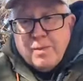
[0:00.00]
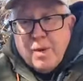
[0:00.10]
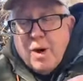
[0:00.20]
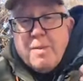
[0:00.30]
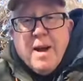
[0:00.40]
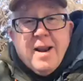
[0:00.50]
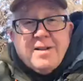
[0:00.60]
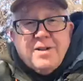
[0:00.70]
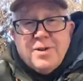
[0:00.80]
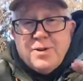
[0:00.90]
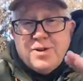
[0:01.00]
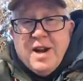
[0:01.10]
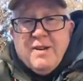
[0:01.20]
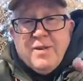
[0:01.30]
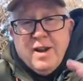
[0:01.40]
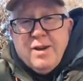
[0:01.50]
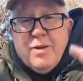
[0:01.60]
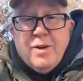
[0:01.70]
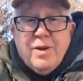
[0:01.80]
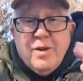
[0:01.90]
All my lessons are stuff that you
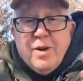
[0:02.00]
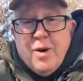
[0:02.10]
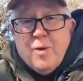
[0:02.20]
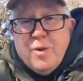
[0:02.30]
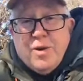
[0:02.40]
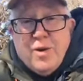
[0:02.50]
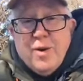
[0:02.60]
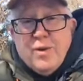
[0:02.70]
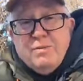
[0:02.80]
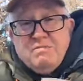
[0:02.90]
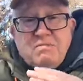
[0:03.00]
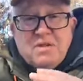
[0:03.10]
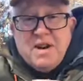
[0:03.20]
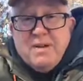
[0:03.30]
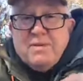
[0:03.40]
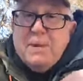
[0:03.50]
can do at home with your own stuff,